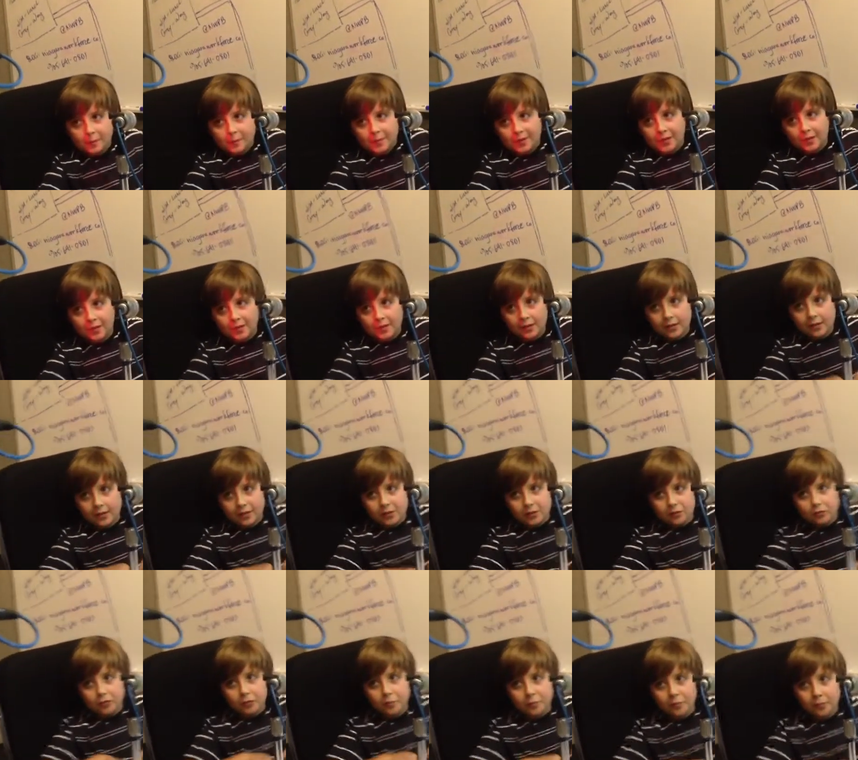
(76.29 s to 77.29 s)
There are these
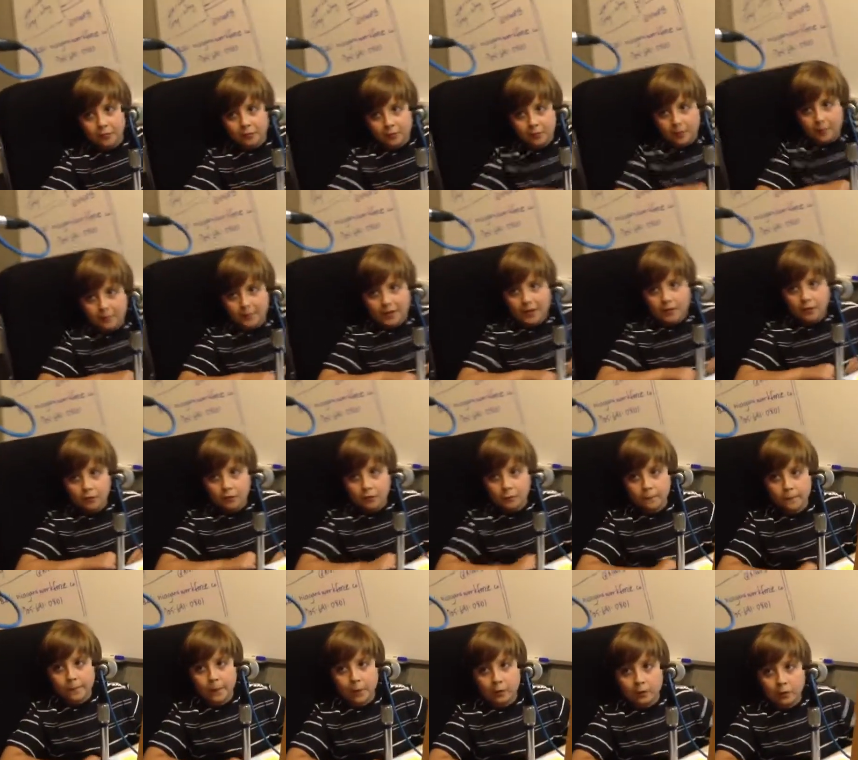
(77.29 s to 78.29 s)
group of women who
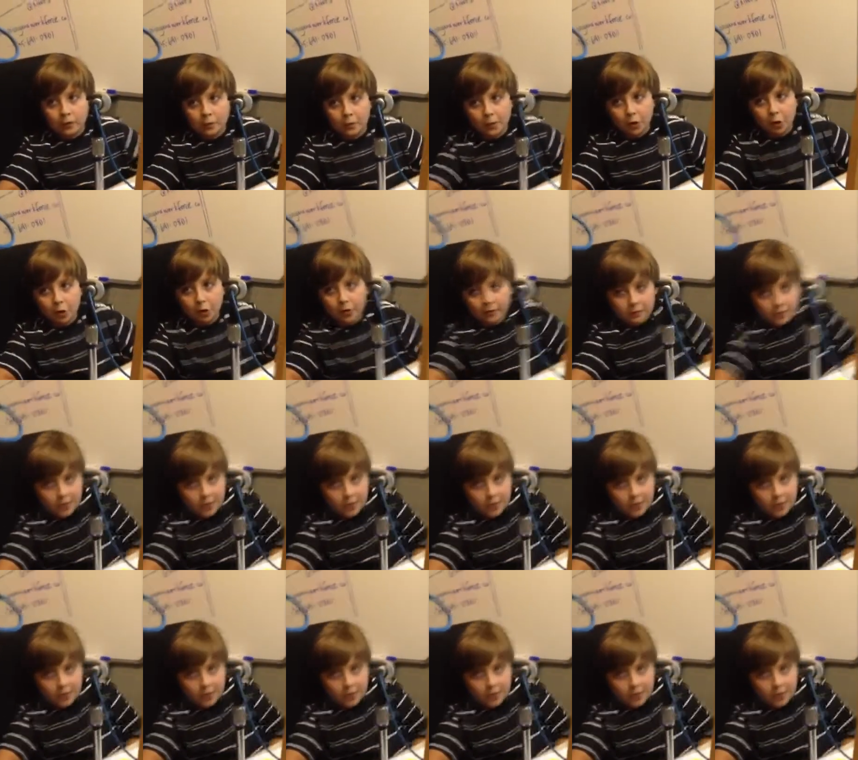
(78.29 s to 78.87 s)
follow Murdoch